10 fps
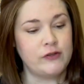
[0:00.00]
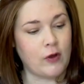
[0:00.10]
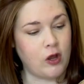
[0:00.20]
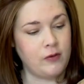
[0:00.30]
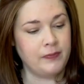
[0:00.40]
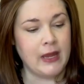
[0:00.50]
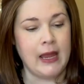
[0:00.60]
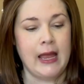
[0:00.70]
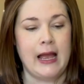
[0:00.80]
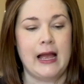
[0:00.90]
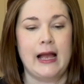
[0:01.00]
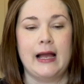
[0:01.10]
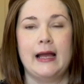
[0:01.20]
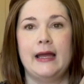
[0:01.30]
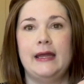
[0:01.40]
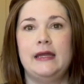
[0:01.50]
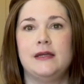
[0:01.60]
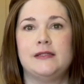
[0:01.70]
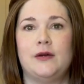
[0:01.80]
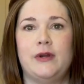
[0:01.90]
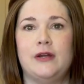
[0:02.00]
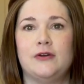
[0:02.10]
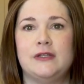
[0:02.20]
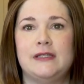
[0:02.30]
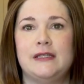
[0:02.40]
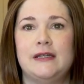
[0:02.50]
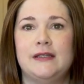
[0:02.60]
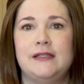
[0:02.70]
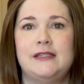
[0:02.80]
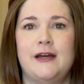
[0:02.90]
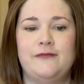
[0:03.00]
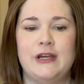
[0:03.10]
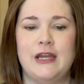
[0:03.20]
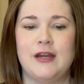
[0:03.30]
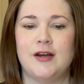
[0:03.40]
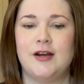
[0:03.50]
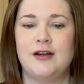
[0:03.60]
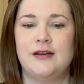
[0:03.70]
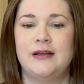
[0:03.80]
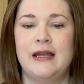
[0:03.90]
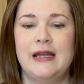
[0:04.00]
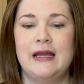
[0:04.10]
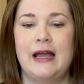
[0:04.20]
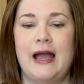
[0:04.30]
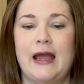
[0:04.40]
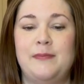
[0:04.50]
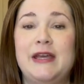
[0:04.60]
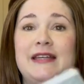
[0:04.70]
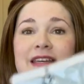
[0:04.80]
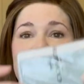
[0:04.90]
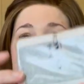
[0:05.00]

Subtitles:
of all, so here is the stuff in here. I picked